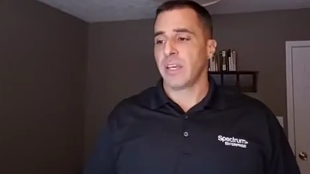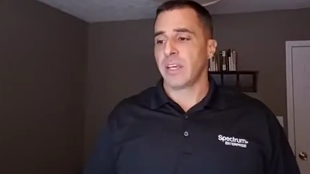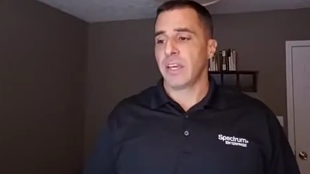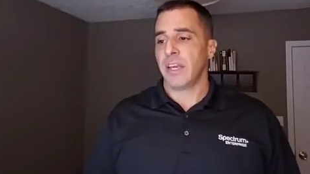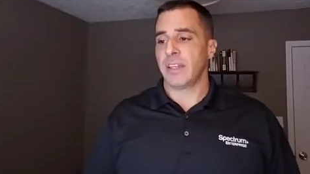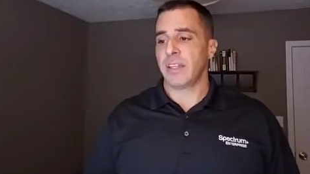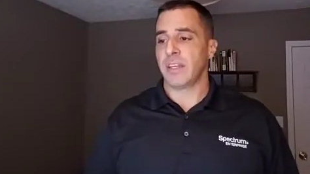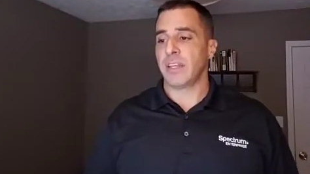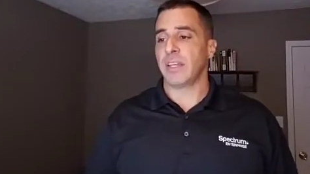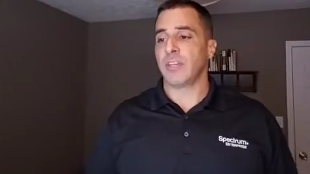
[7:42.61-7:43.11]

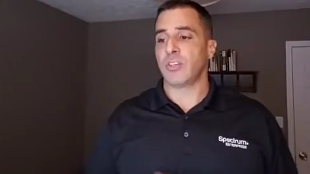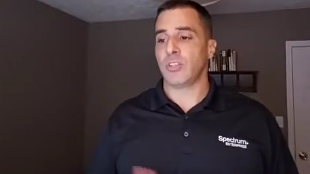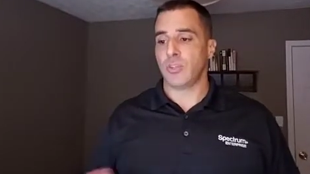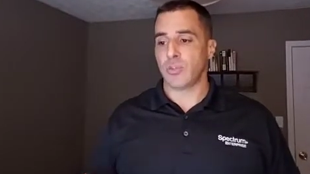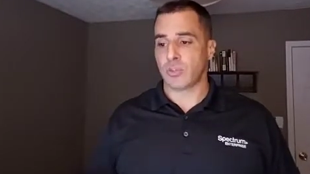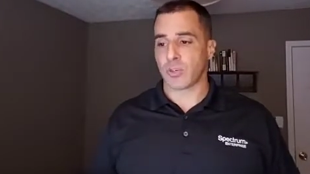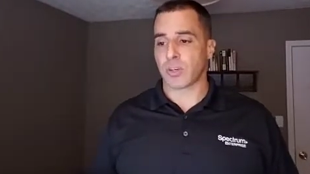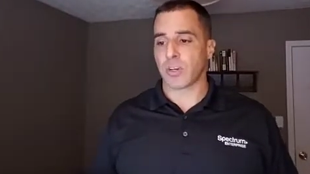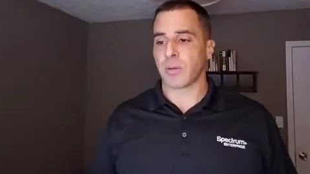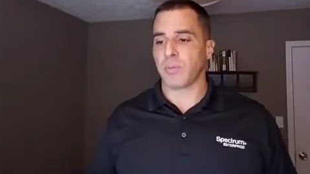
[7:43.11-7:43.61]
and then end
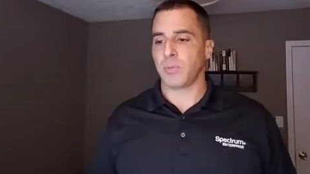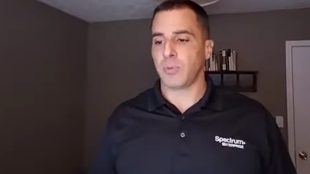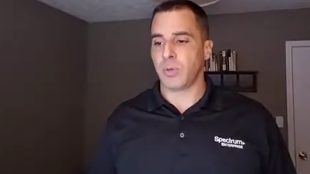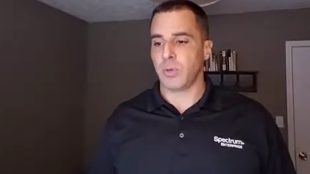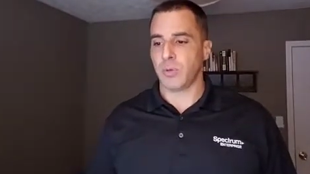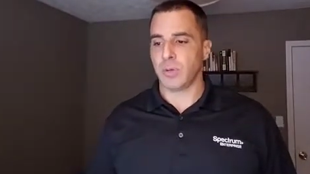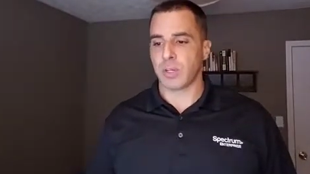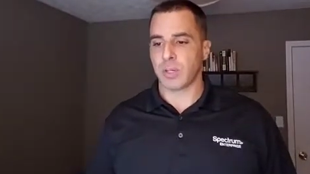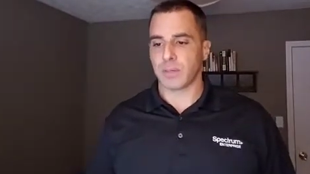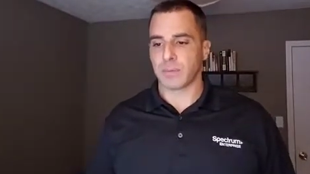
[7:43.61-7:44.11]
user
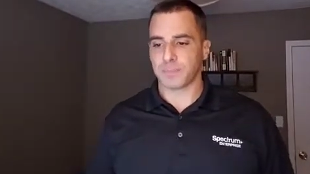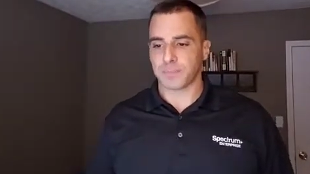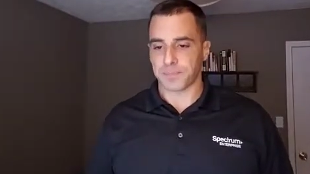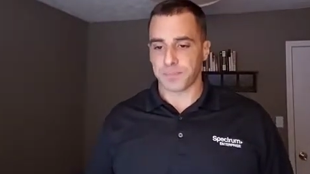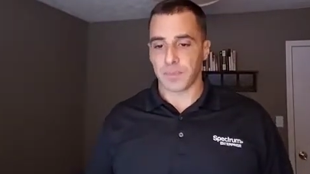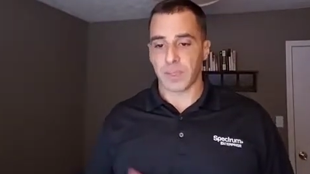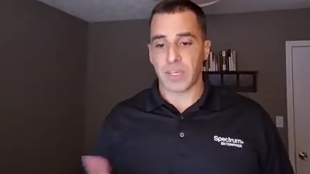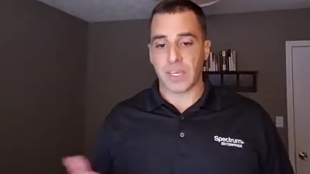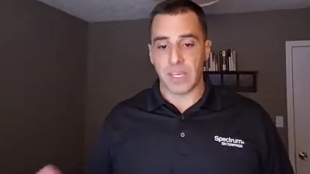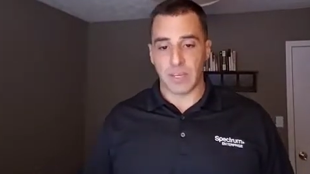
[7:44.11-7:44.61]
computing,
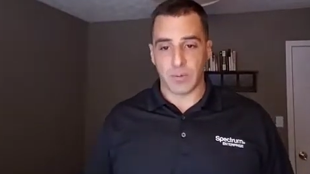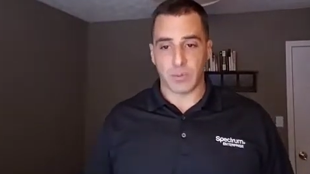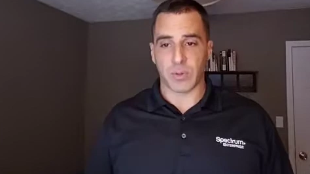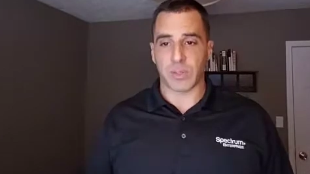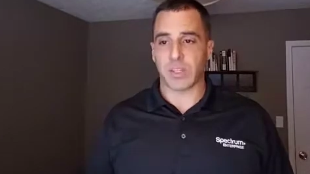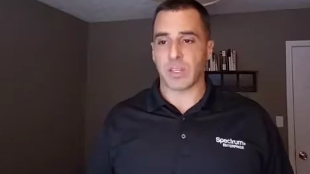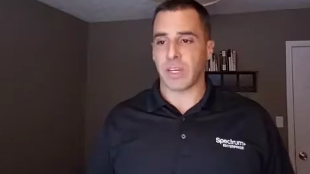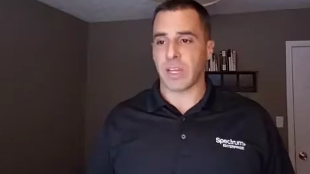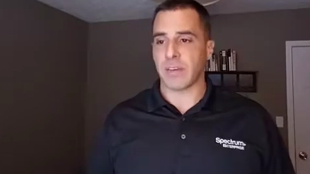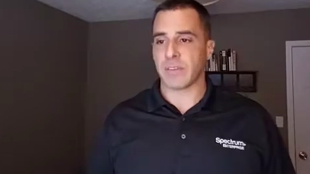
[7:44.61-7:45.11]
again with
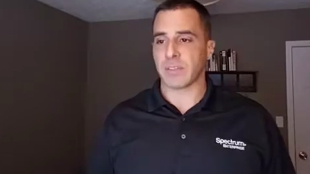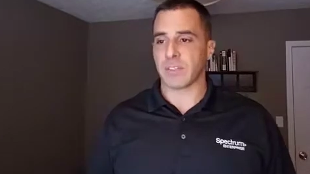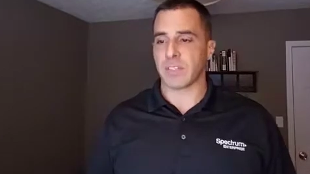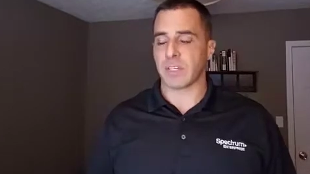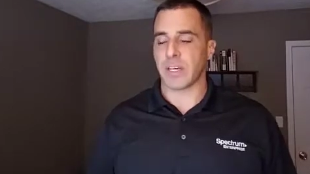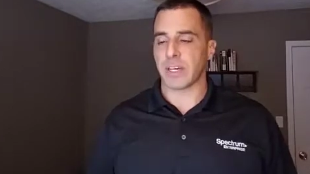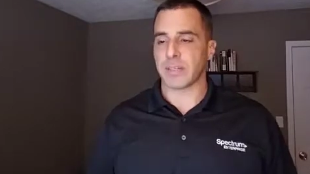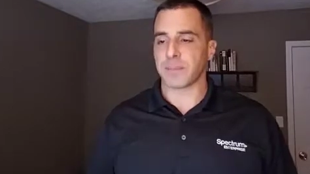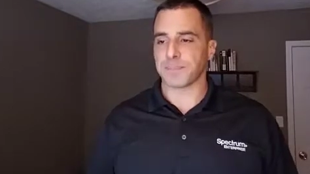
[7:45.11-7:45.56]
the Navisite.